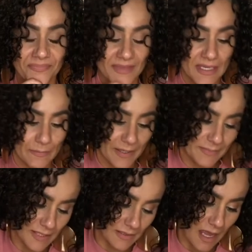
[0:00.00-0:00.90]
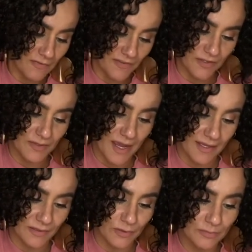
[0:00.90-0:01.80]
It might be a lot for you to
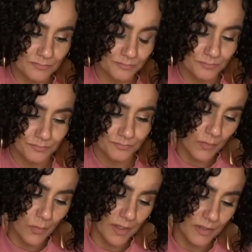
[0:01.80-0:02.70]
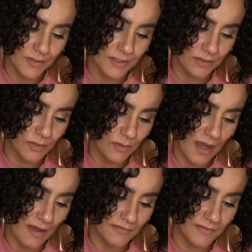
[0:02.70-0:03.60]
handle. What else do you
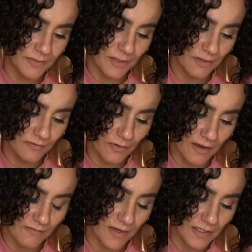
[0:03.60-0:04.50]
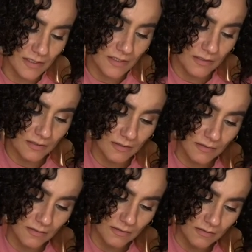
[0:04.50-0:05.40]
have, Spirit, for advice
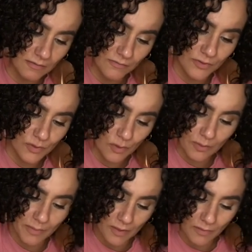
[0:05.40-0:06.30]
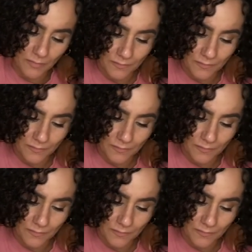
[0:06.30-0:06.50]
for Scorpio?